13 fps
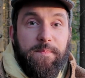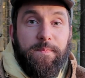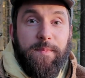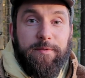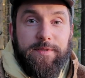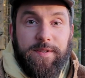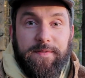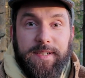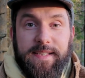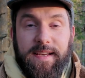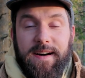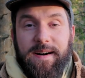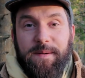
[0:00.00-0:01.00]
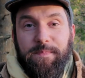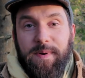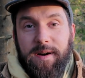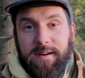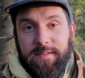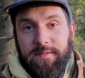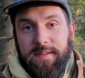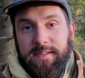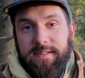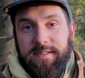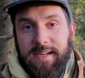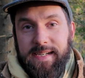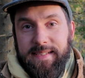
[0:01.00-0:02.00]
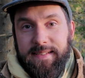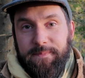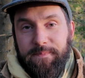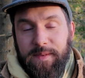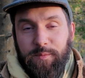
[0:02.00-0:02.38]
Most of us are part of the society.